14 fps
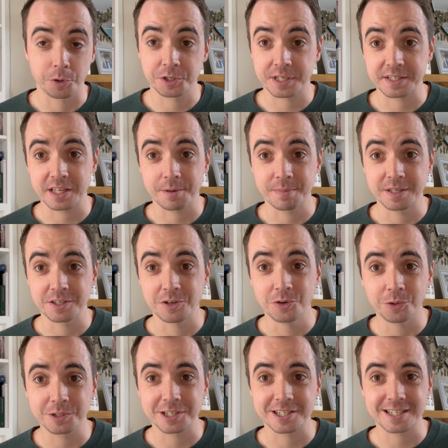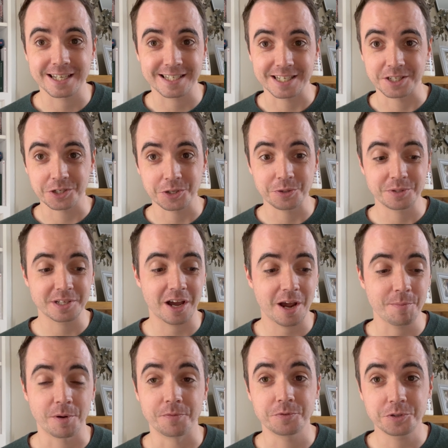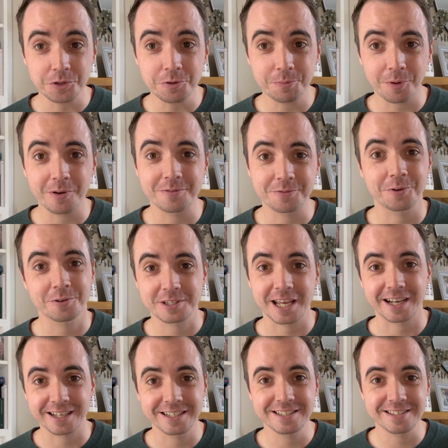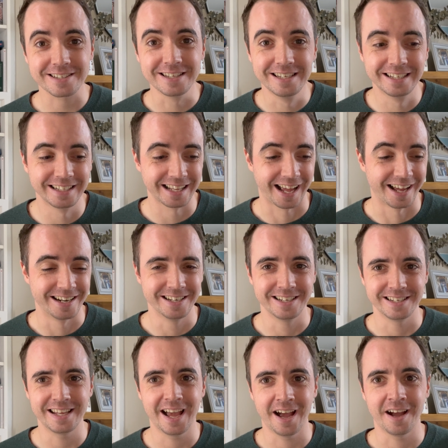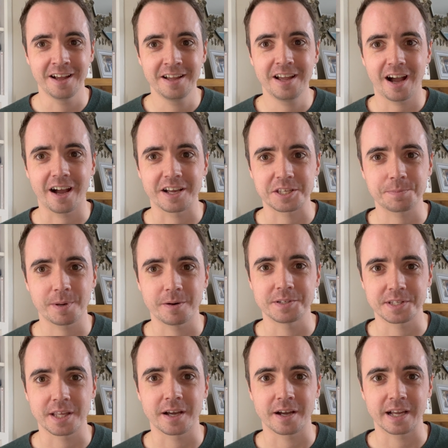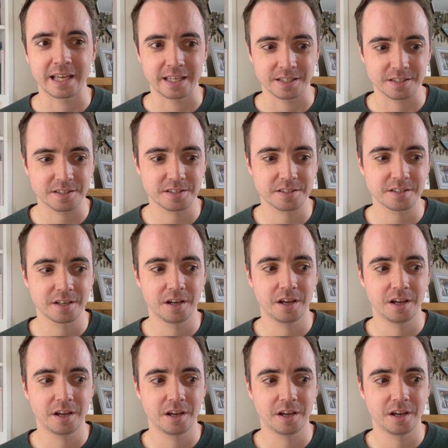says that means a 0 to 62 time of 2.4 seconds. And yeah, I experienced that. It's